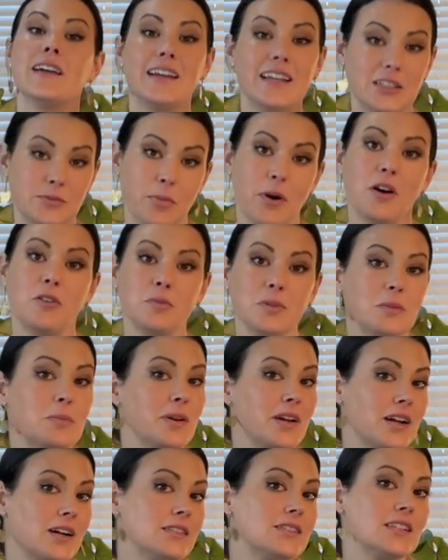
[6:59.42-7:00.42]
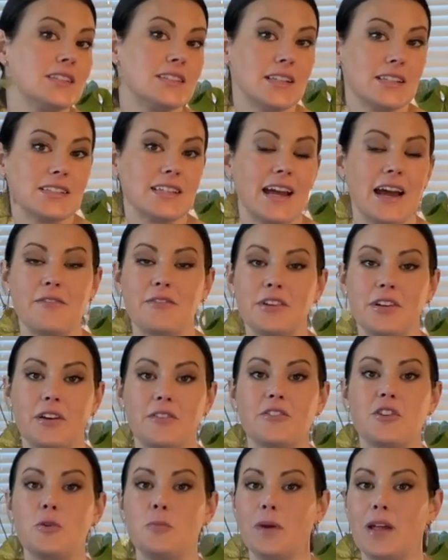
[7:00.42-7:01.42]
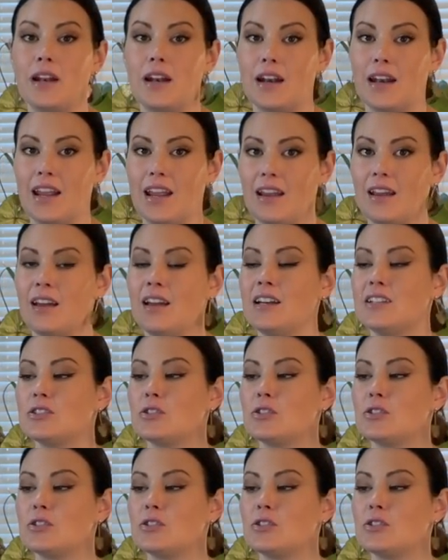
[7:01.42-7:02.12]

It's probably because it doesn't have enough humidity.